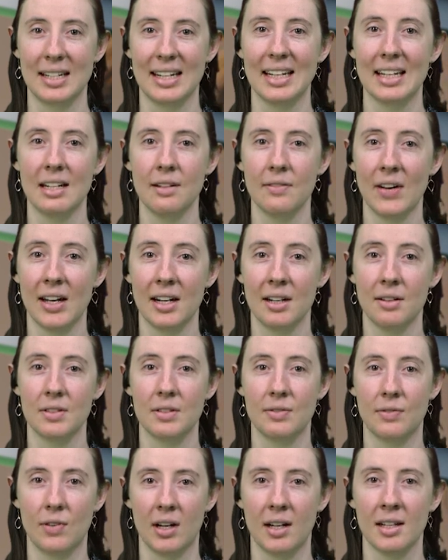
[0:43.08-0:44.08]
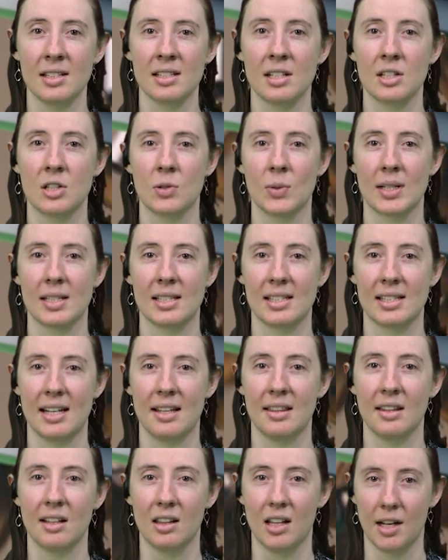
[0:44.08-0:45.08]
an innovative device to
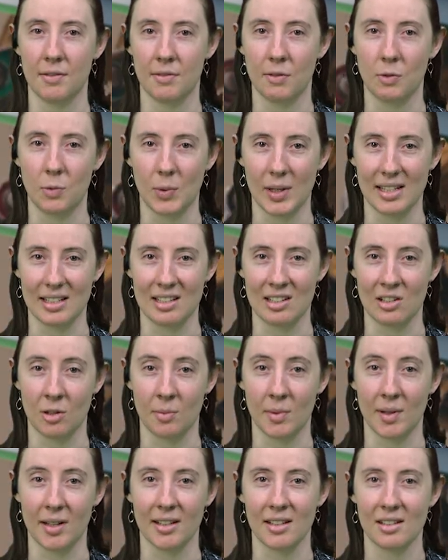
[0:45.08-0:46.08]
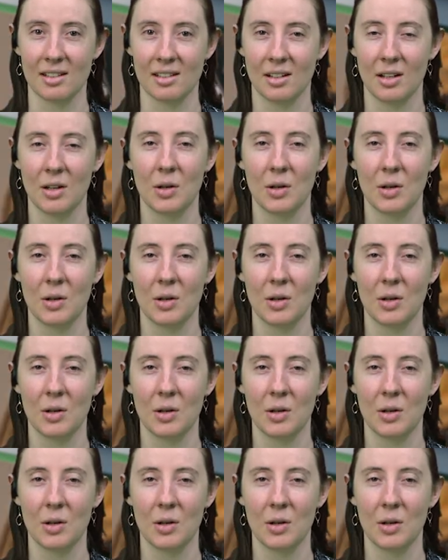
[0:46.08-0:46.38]
extend the life of wind turbines.